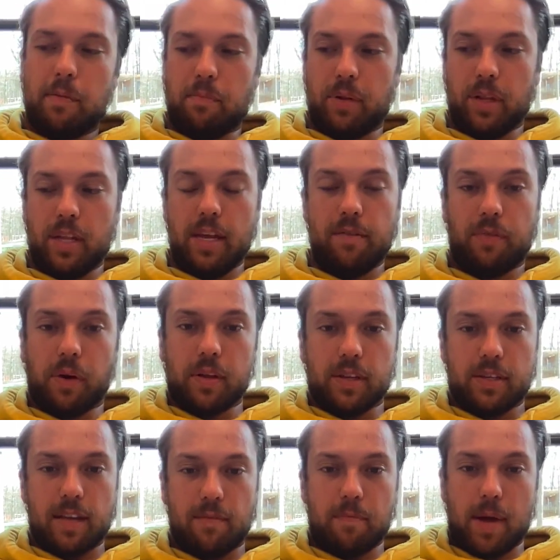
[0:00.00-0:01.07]
believer in the
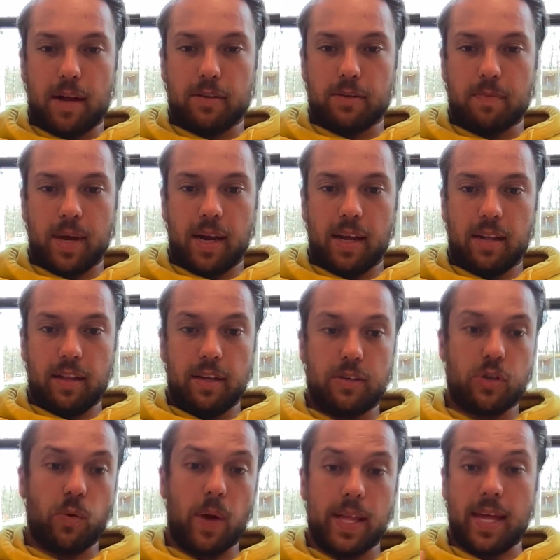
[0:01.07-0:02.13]
Seven Mountains Mandate, at least
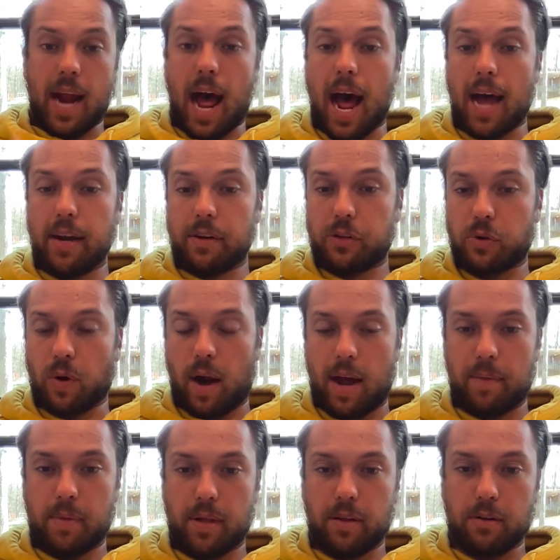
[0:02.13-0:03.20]
in the way that I
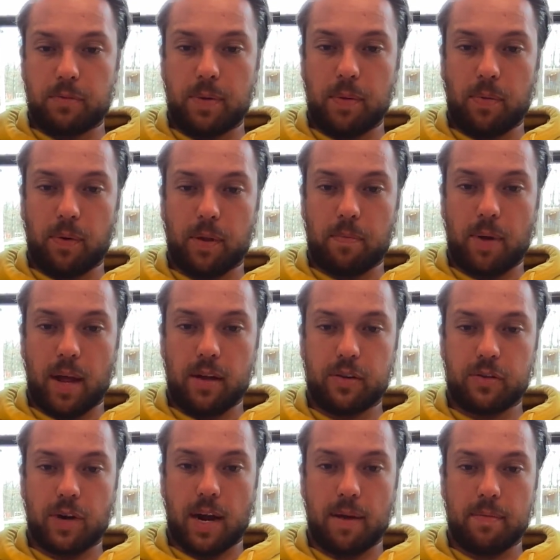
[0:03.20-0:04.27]
describe it. There's people that probably
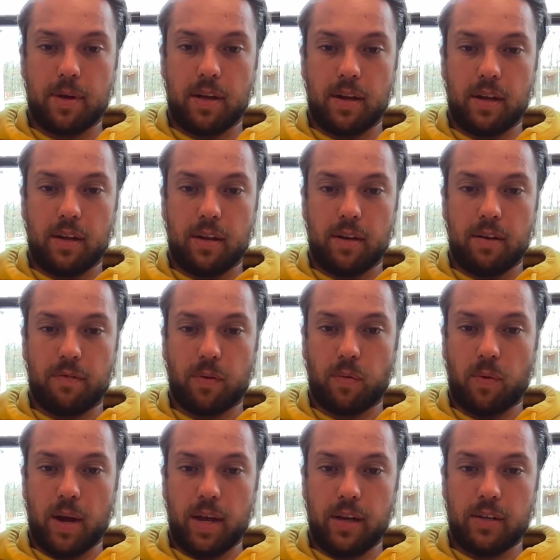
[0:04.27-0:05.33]
describe it in different
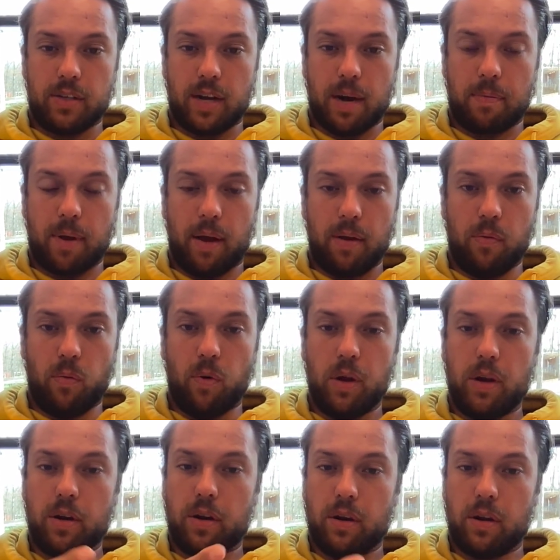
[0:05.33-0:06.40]
ways that I probably
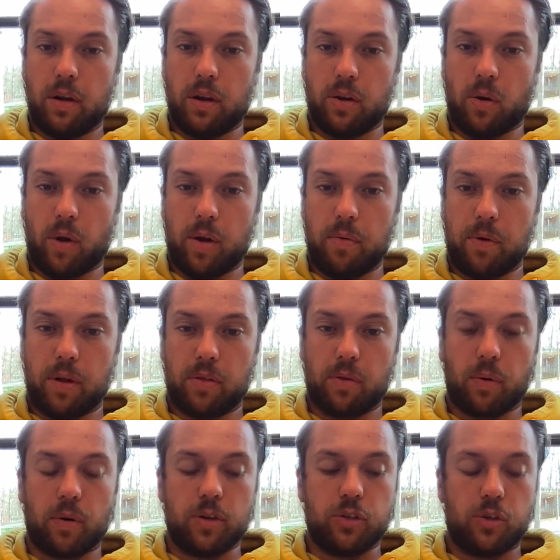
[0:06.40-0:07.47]
wouldn't agree with
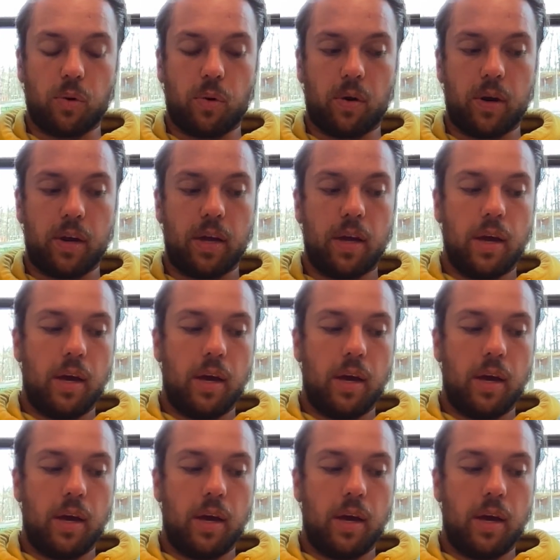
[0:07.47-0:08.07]
or enjoy.